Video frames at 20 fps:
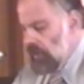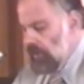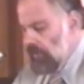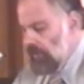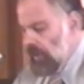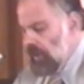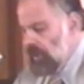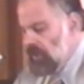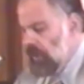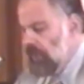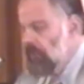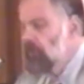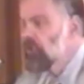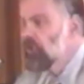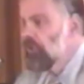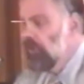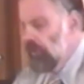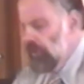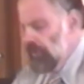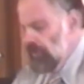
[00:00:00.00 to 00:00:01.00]
but as I'm
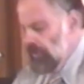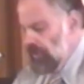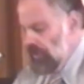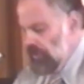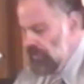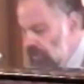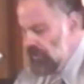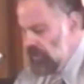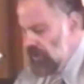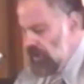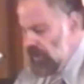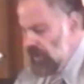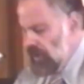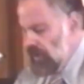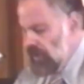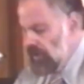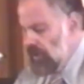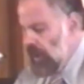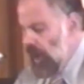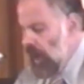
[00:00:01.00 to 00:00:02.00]
sure you can see,
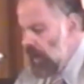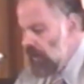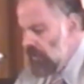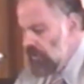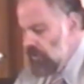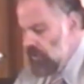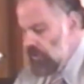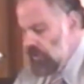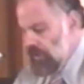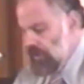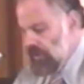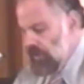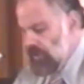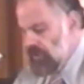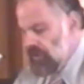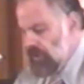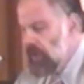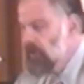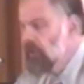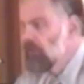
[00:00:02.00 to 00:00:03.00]
not new in the
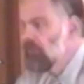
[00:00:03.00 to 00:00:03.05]
sense of